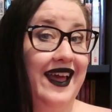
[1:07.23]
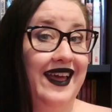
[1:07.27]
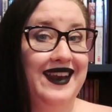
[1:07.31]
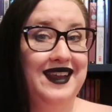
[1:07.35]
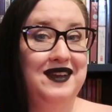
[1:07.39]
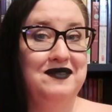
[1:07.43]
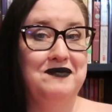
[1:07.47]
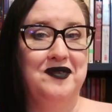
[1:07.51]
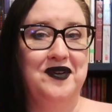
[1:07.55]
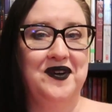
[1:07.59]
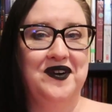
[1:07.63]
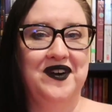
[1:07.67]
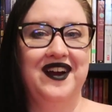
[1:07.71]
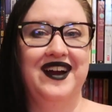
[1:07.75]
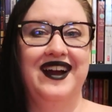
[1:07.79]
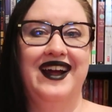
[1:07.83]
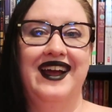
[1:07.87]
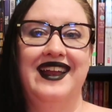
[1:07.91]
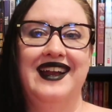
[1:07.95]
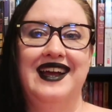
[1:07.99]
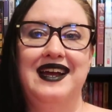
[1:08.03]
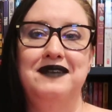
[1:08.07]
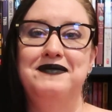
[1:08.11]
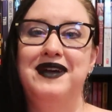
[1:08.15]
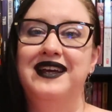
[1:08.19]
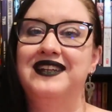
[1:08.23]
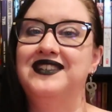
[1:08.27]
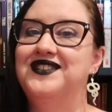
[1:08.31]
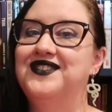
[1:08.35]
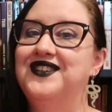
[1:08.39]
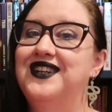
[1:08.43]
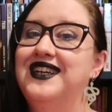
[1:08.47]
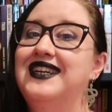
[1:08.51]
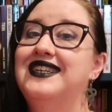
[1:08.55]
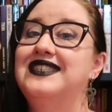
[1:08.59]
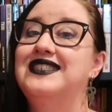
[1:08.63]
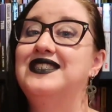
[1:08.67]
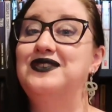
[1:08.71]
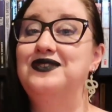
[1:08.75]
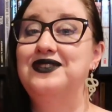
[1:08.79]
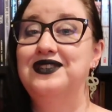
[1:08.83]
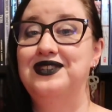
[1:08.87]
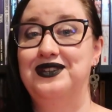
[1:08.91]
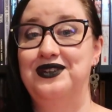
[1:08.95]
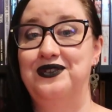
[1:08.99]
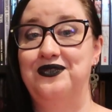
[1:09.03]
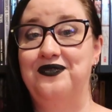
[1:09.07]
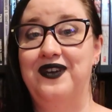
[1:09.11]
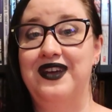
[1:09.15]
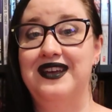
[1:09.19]
anymore and I'm entering into a
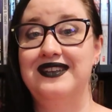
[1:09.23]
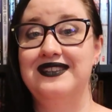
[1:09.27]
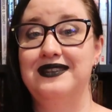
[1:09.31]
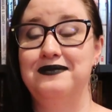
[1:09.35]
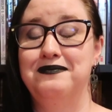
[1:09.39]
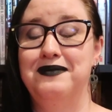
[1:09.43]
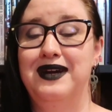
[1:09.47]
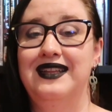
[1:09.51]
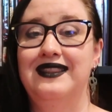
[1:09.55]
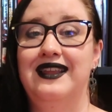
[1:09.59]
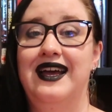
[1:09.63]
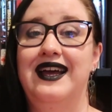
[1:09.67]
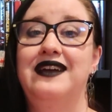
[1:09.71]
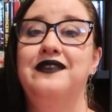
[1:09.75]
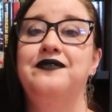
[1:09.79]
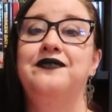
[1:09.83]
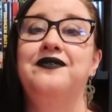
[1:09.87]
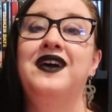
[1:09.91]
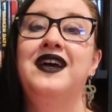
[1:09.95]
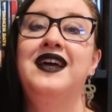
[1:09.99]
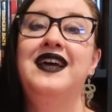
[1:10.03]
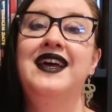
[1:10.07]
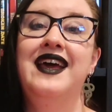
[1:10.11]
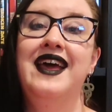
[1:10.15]
new phase in my life